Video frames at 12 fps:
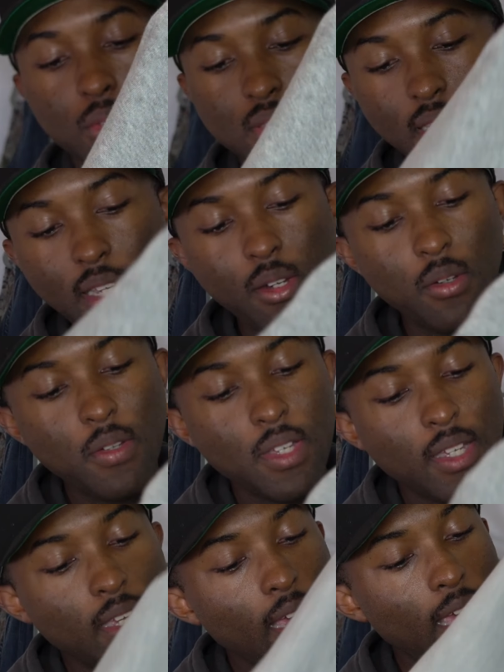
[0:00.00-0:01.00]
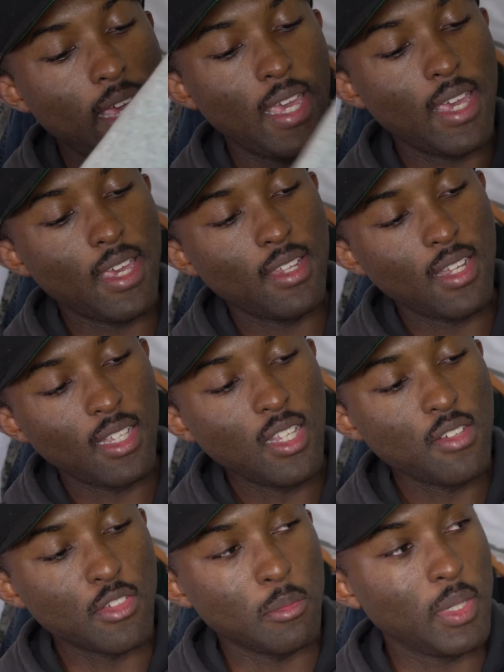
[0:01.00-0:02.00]
on sale, and I
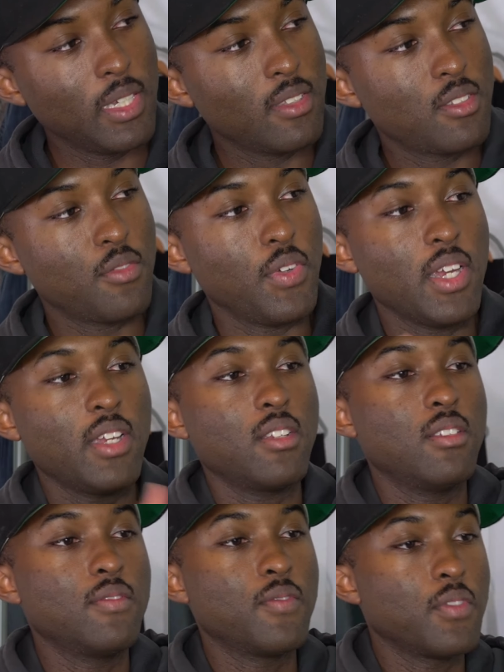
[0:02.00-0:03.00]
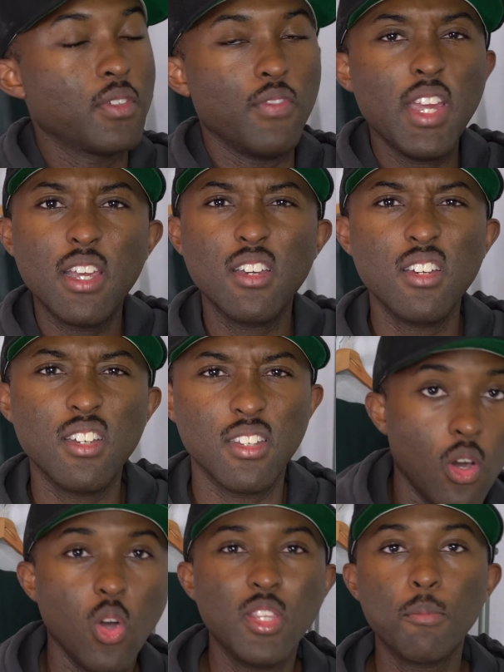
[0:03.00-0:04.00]
love it, man. It's very good hoodie.
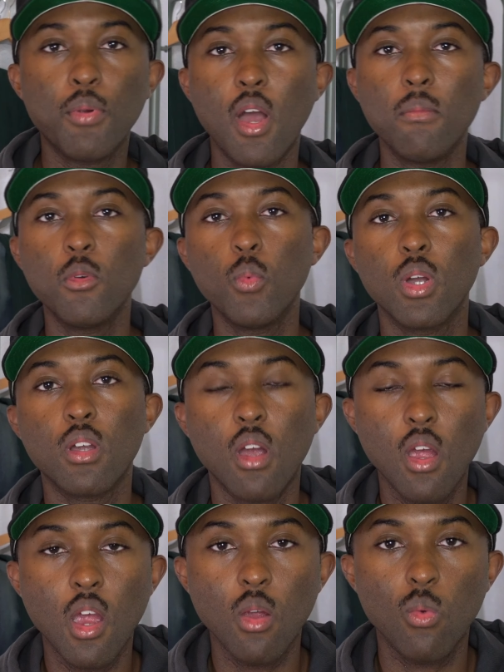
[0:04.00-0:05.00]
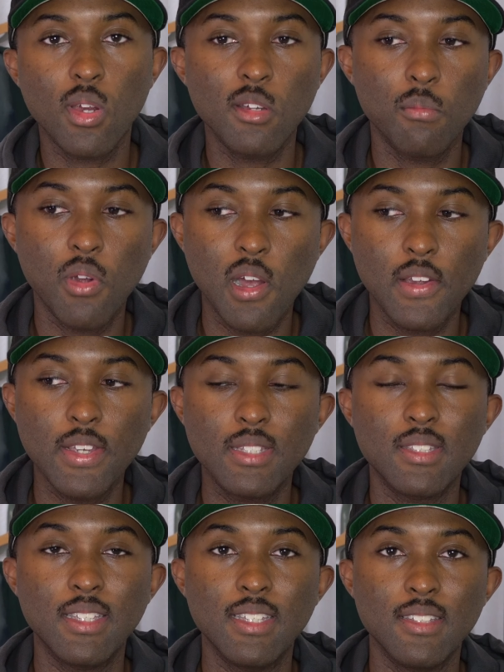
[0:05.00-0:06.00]
Only problem with Carhartt Work In
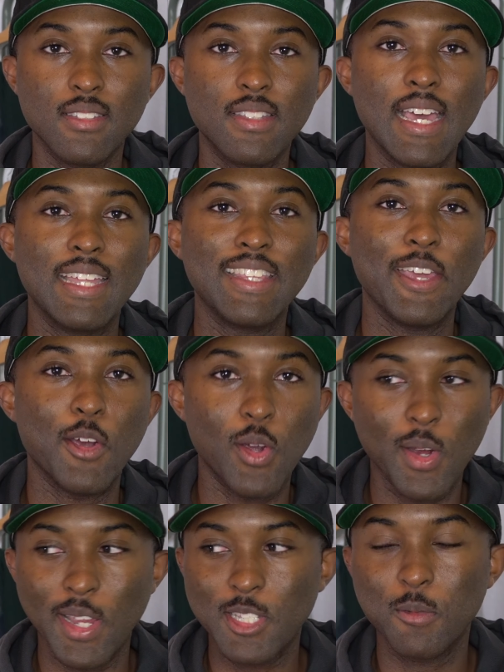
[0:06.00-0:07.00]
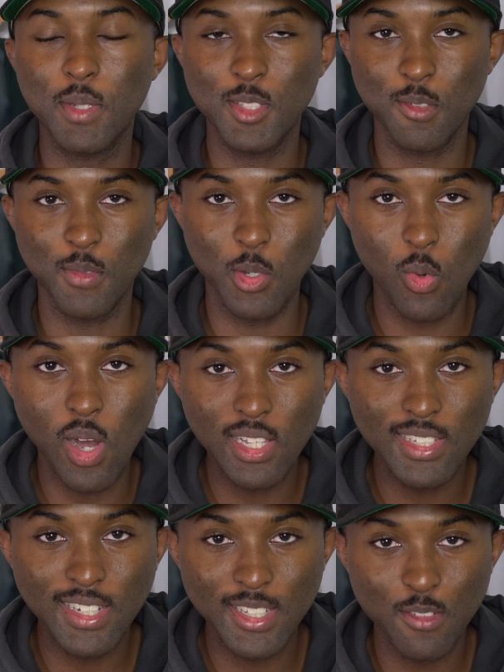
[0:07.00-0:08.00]
Progress is that they are expensive. The
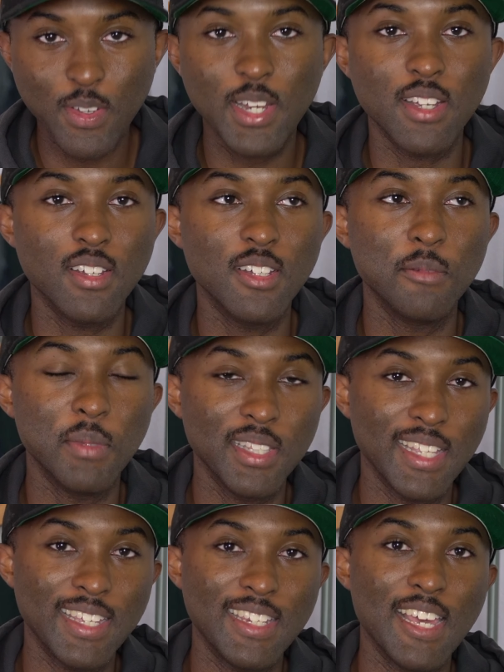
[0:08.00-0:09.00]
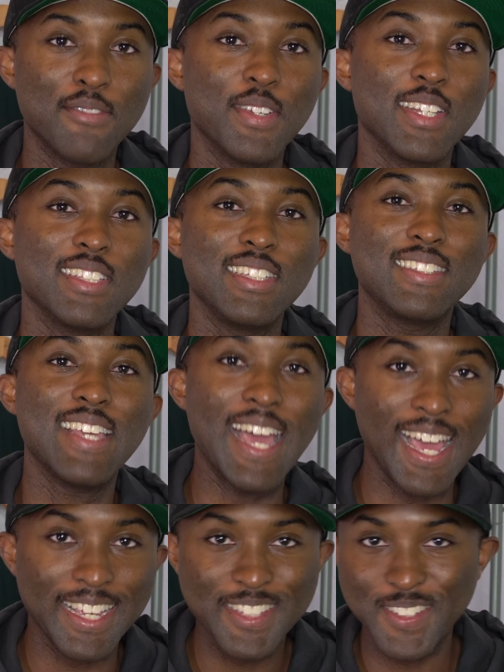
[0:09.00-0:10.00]
quality is very good, but they definitely
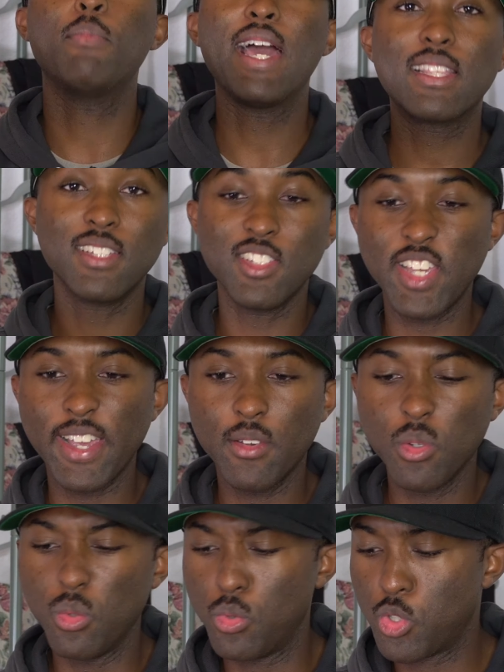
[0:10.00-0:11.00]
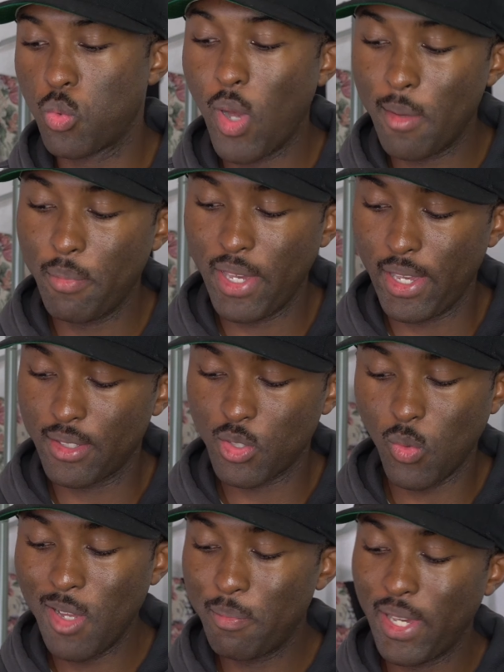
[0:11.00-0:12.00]
tax. Back to J.Crew, sweatpants.
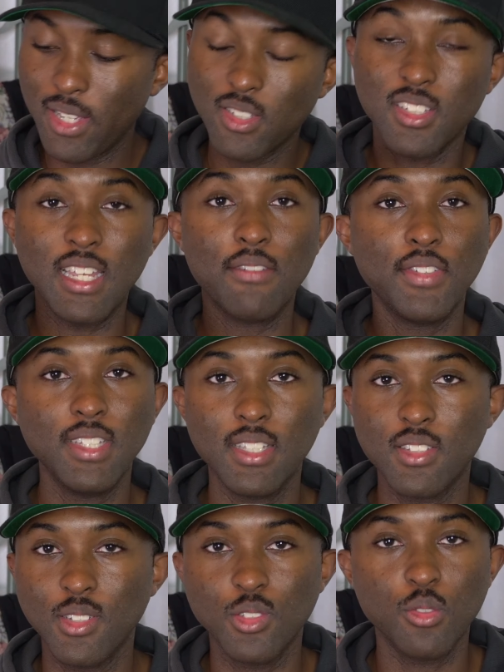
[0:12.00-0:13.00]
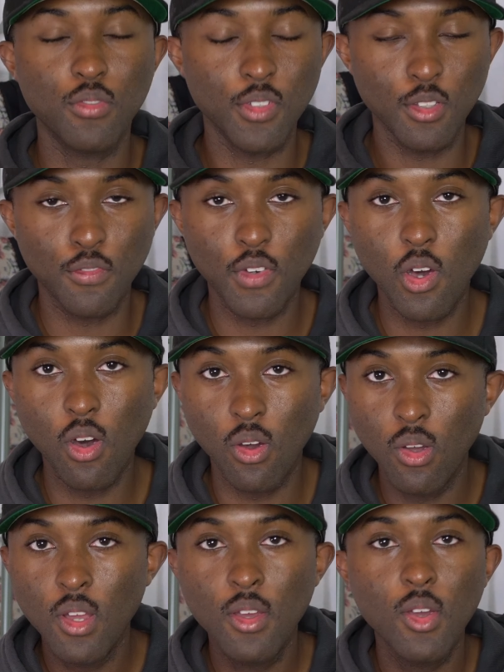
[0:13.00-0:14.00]
Sweatpants are definitely essential for the
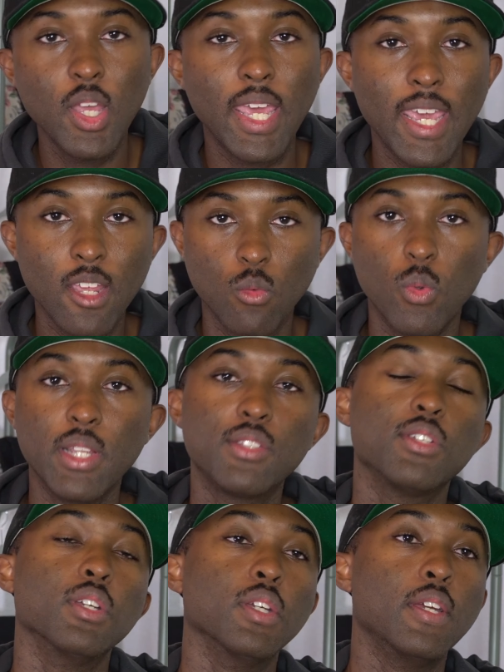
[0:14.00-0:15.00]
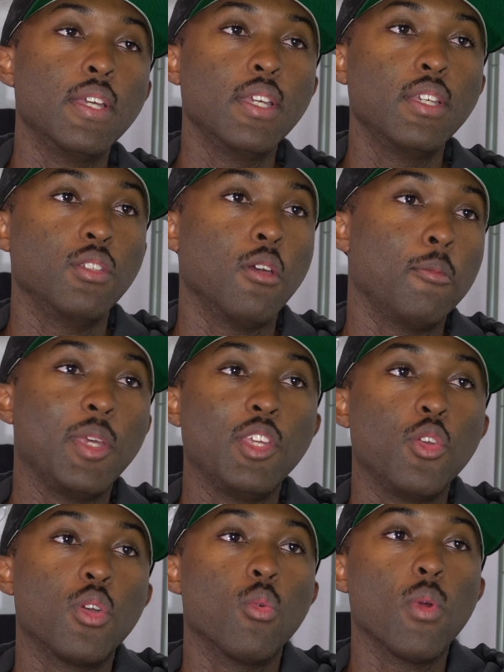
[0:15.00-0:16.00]
fall and winter. I
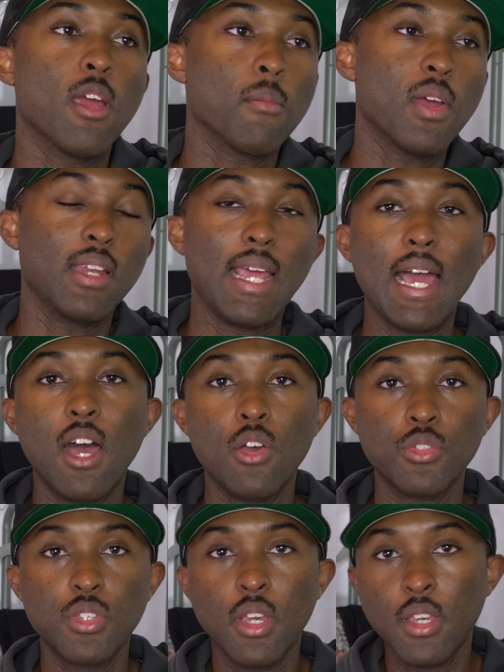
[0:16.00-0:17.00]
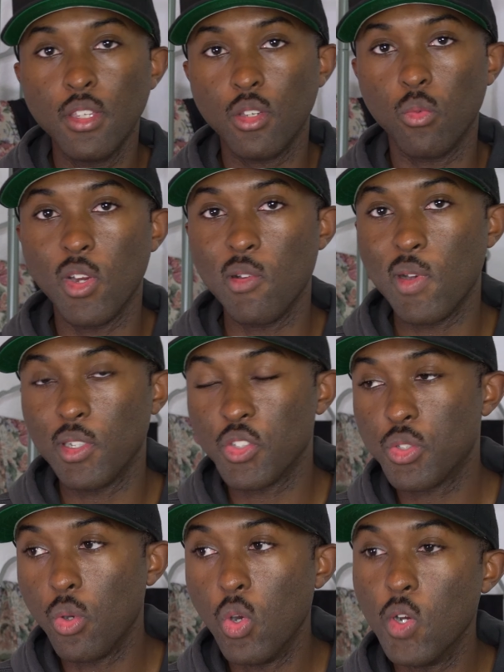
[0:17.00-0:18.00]
mean, you can wear them around the house, you can wear them around the
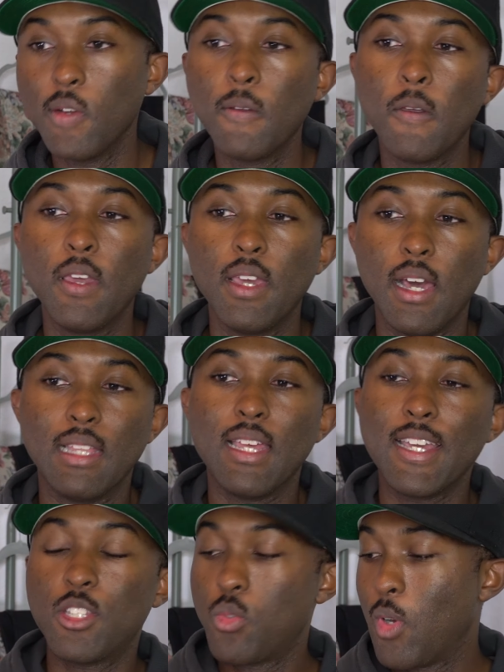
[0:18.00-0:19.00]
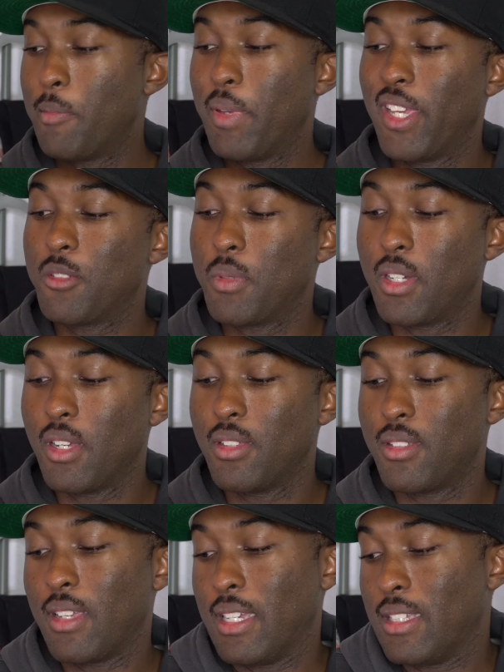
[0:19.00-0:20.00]
store. I like sweatpants
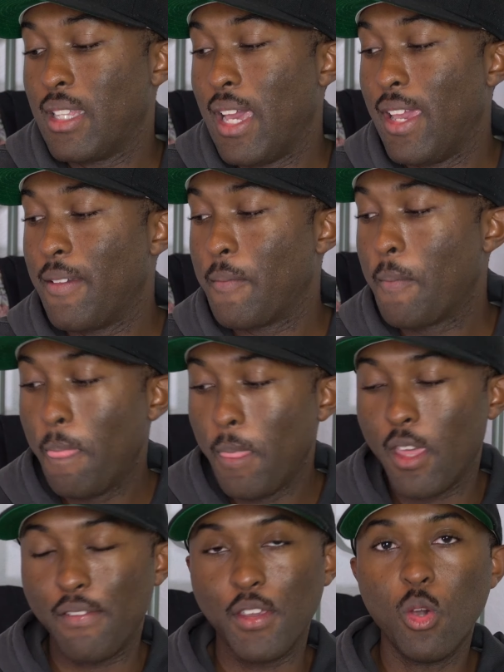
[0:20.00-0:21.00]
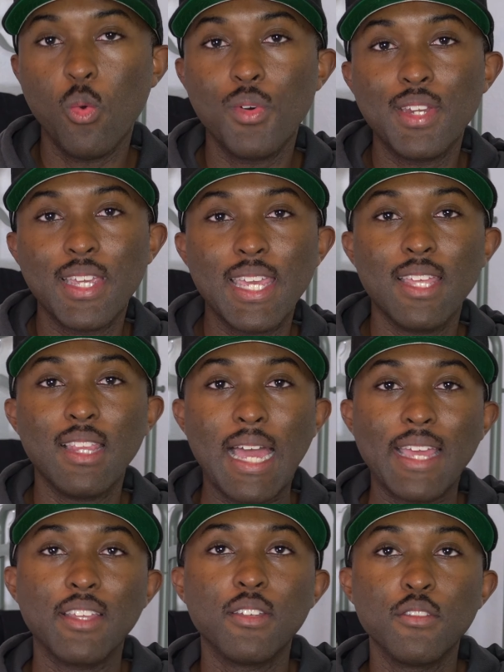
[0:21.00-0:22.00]
because it's like, if you don't wanna get
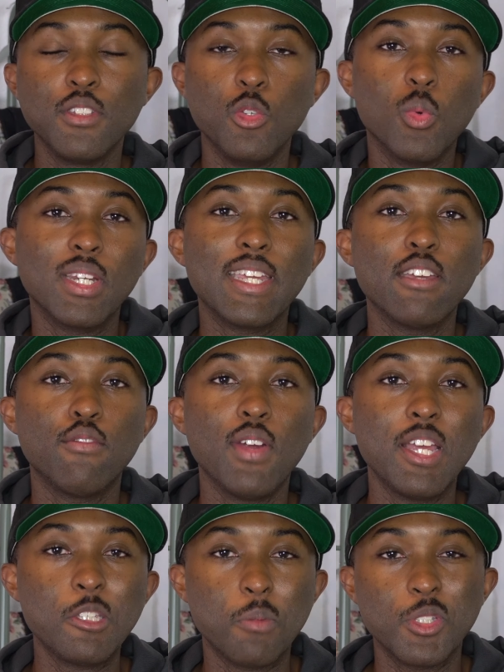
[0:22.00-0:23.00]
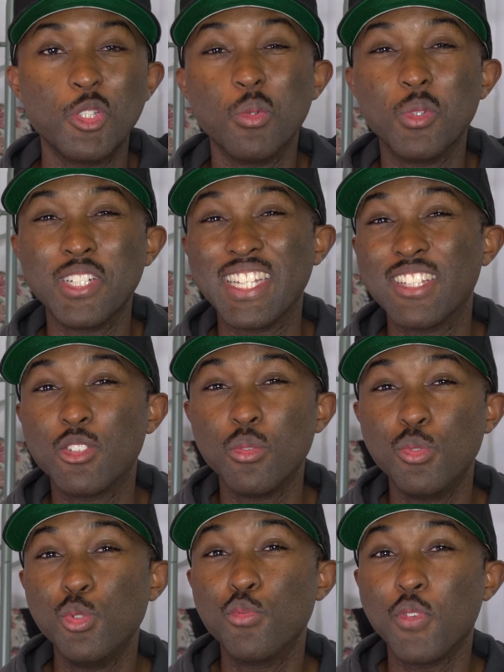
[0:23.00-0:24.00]
like, you wanna get fresh, but you don't wanna get
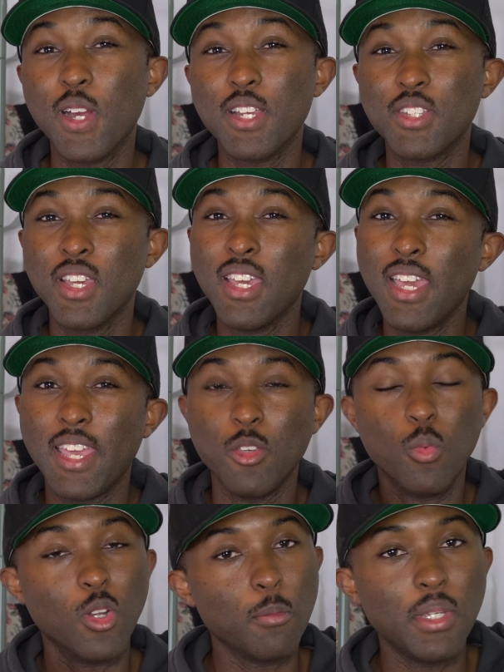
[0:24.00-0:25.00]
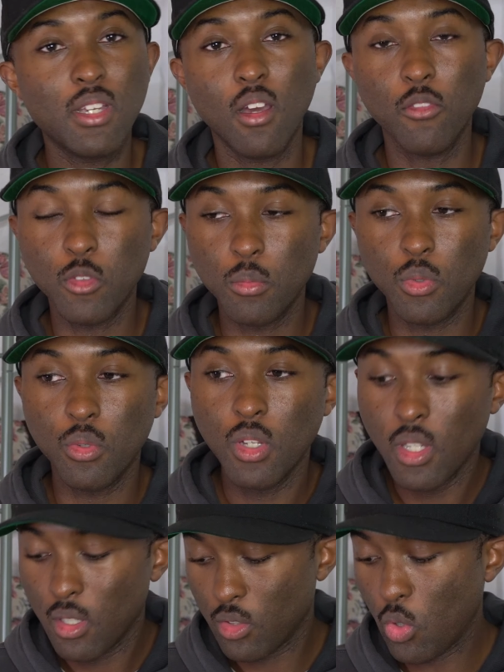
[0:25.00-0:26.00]
too fresh, and you wanna be comfortable,
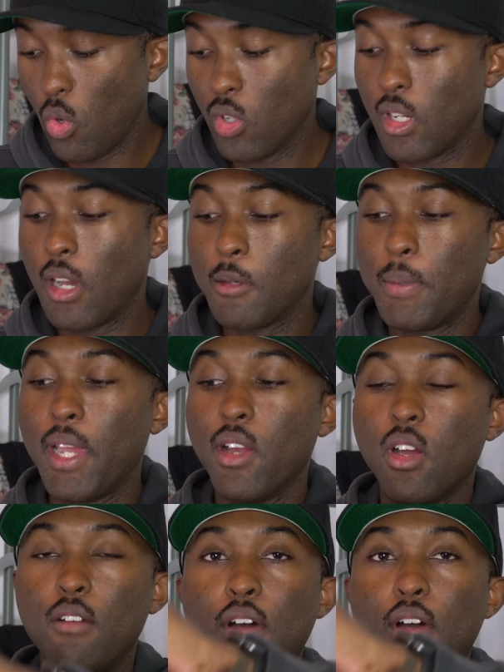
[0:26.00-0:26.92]
throw on a pair of